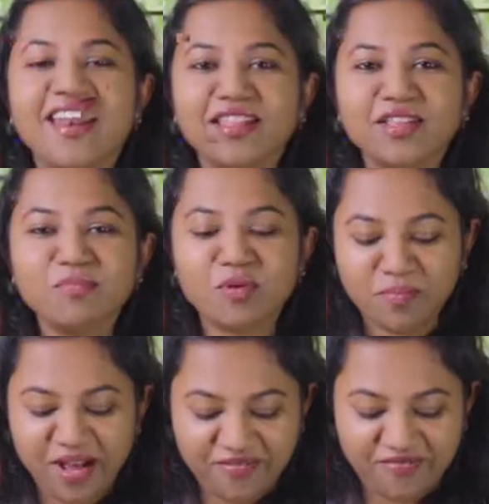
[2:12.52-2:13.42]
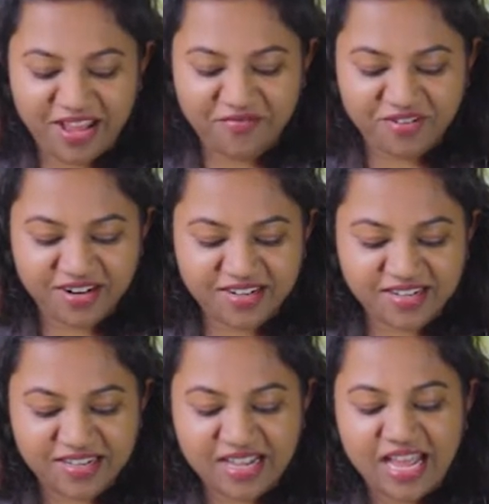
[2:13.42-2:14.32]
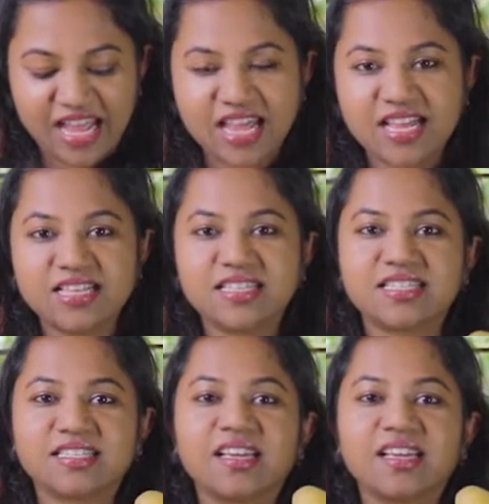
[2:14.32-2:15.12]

Another Mumbai favorite is